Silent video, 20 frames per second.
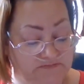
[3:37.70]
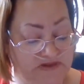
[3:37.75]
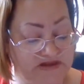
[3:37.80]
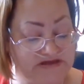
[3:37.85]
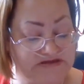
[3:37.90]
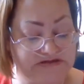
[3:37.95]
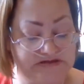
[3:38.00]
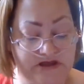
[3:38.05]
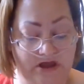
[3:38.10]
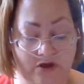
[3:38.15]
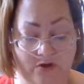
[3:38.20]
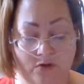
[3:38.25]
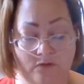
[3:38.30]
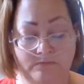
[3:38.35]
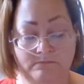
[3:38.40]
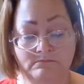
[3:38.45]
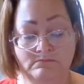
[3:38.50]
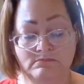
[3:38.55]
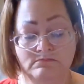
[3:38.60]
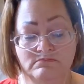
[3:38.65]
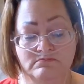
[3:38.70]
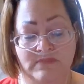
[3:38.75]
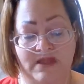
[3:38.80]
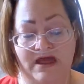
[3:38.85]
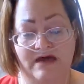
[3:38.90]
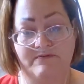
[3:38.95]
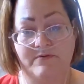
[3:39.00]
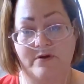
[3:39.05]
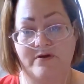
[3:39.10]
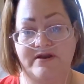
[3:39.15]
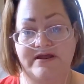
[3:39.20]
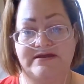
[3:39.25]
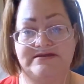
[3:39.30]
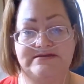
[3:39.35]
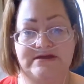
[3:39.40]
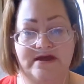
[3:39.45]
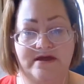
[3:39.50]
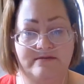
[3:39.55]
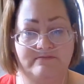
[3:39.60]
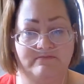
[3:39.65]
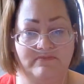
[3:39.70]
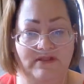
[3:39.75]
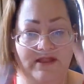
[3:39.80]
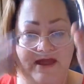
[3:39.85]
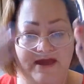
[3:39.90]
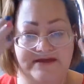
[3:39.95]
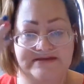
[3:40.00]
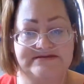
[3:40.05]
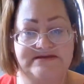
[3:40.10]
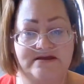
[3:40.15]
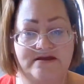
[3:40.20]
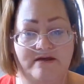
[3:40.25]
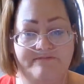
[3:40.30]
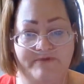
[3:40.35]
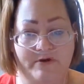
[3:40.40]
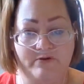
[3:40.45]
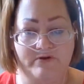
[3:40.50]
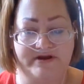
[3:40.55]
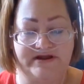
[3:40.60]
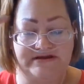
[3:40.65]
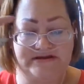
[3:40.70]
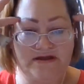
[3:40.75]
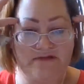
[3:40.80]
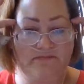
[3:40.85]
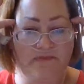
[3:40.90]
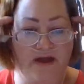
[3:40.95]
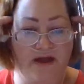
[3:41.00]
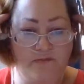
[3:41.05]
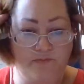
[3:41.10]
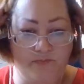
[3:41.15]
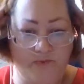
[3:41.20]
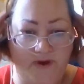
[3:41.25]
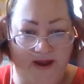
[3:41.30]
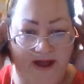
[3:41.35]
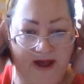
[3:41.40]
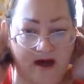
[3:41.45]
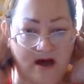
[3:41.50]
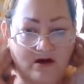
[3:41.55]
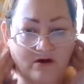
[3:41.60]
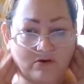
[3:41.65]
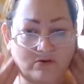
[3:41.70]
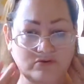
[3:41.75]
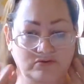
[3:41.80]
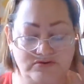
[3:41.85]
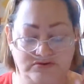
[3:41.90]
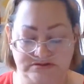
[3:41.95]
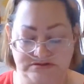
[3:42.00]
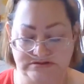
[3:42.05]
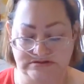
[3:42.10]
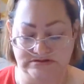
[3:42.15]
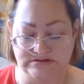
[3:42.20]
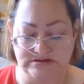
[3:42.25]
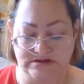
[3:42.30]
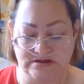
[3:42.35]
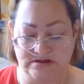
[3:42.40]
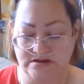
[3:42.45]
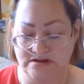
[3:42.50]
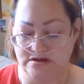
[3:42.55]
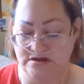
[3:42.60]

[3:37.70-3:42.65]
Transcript: So I've already done, like I said, I've already done my brows,